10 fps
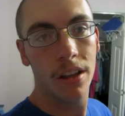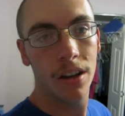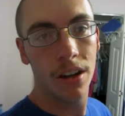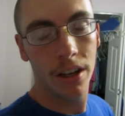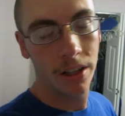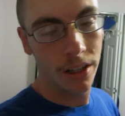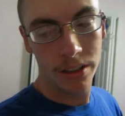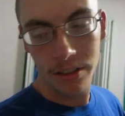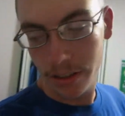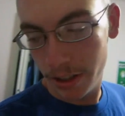Alright
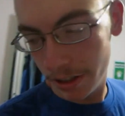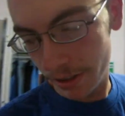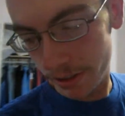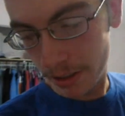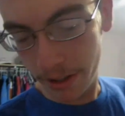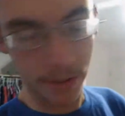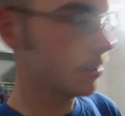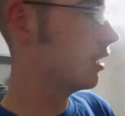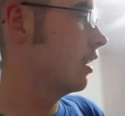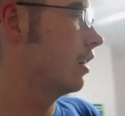guys, it is 11
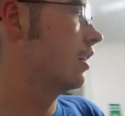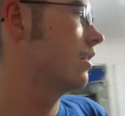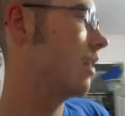o'clock,